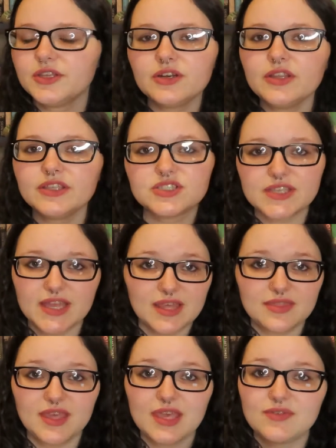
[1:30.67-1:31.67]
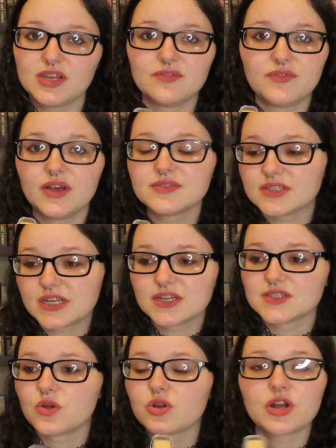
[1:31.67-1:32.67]
Literally just anything if it involves an eating
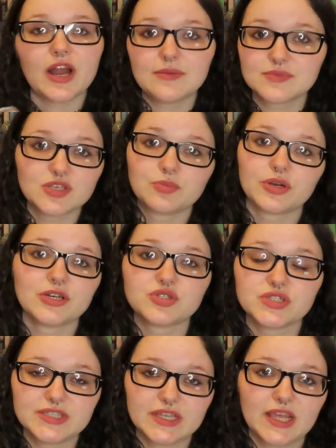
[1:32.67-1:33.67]
disorder, I'm super interested